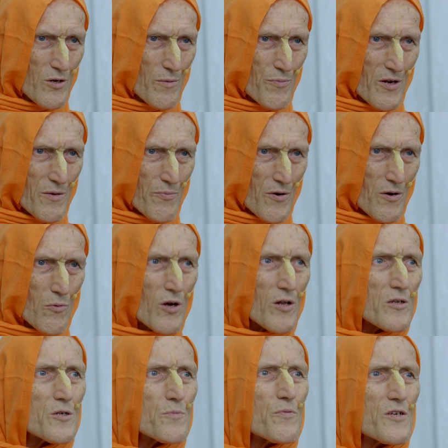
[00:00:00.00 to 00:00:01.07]
to be,
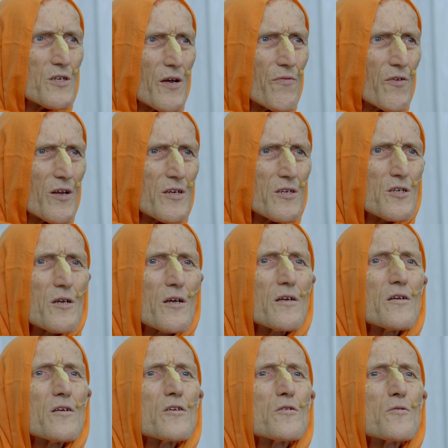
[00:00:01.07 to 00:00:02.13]
well, specifically
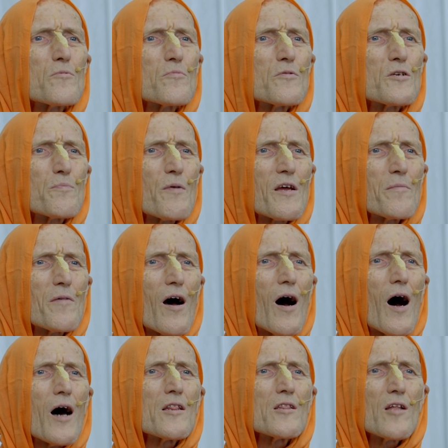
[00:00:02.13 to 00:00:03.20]
speaking about
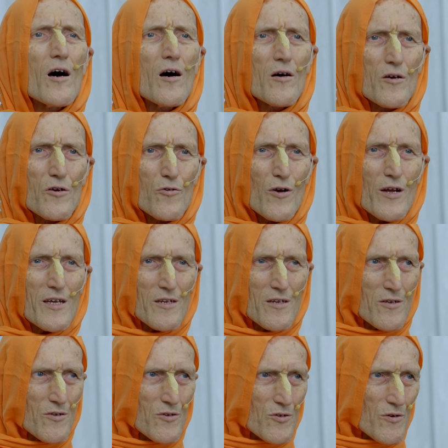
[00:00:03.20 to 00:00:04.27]
anna,
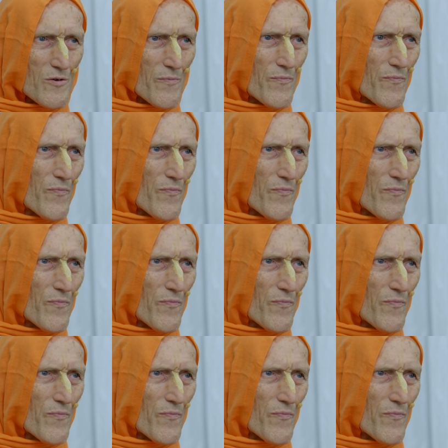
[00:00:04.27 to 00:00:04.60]
grains,